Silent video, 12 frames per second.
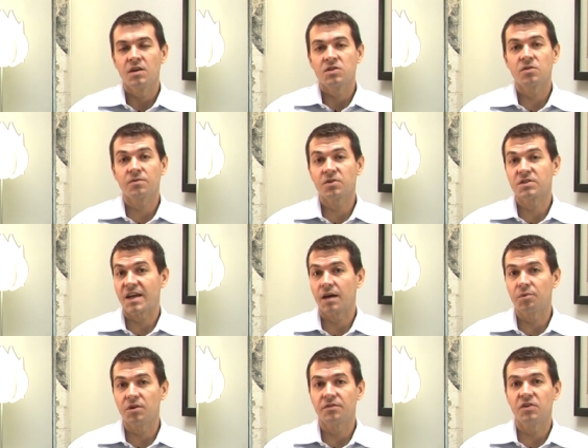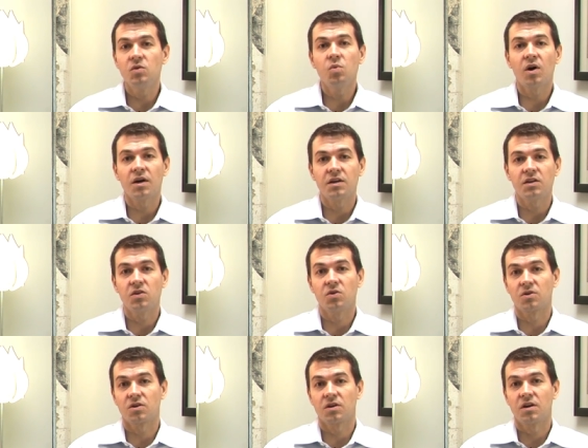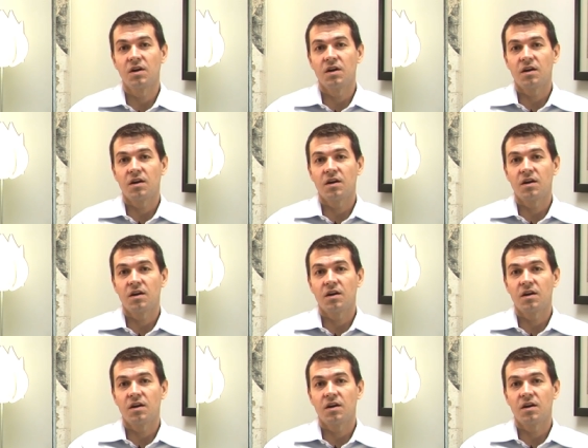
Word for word: So for example, if you want your,